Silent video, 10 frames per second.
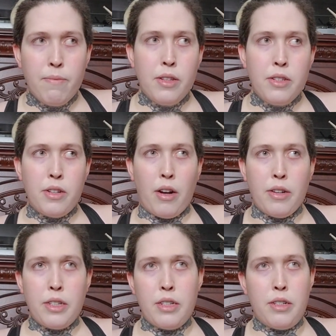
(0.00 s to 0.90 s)

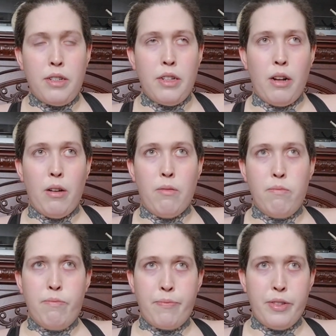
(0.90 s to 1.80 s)
start,
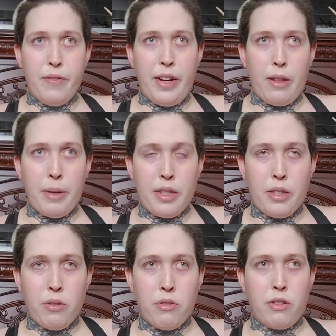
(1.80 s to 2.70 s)
developing
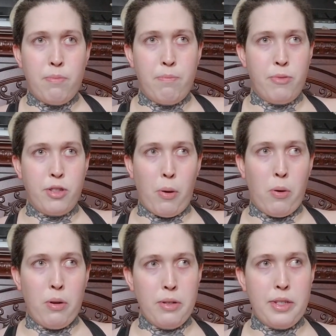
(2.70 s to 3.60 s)
those
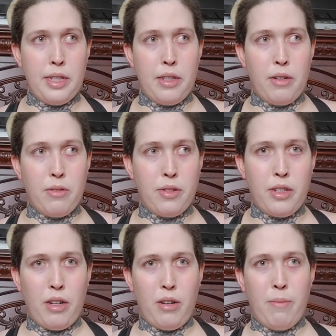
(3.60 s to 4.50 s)
spores and those,
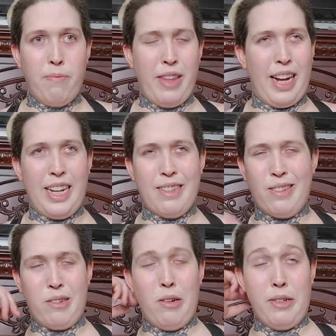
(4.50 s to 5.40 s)
or I guess
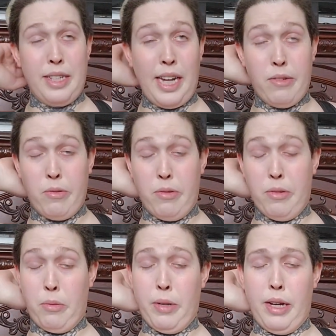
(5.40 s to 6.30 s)
they're called
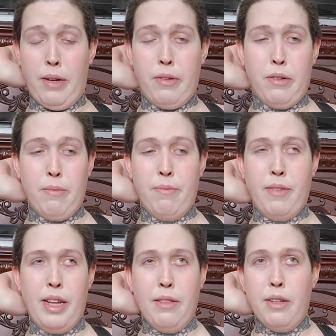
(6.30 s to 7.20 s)
tendrils or whatever
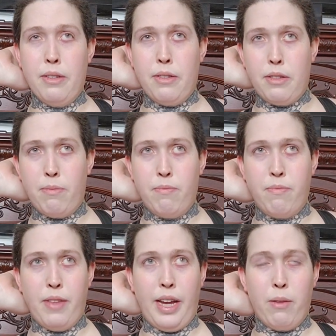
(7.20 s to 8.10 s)
in this
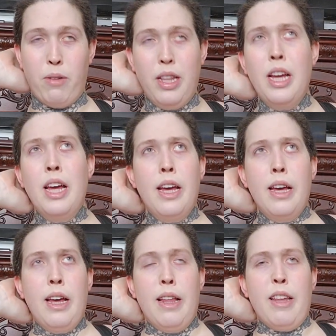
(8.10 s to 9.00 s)
thing. Well,
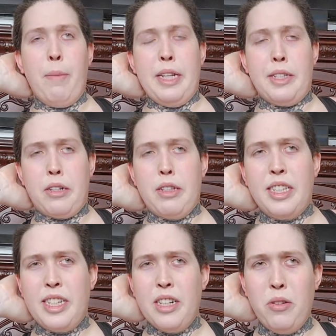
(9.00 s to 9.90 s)
they're basically
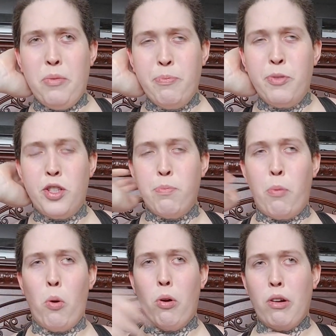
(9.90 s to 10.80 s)
still
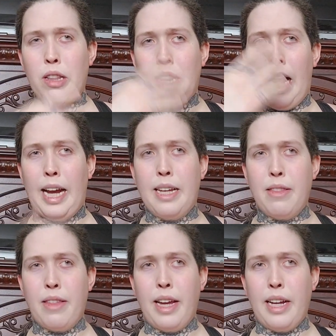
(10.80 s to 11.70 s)
spore-like
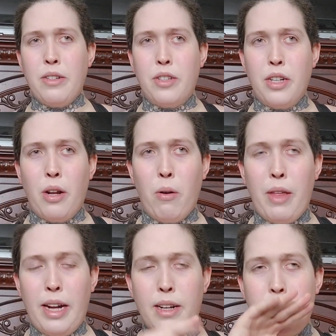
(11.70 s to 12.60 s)
things,
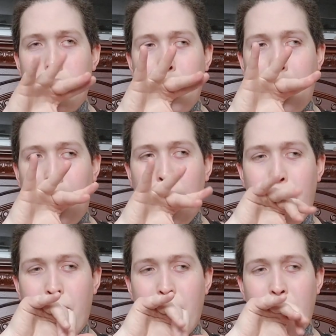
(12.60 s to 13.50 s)
that kind
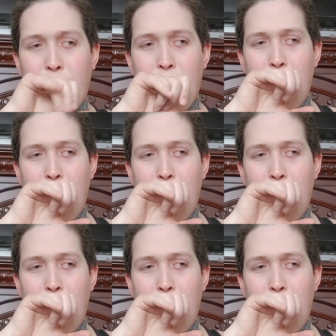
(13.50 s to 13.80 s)
of are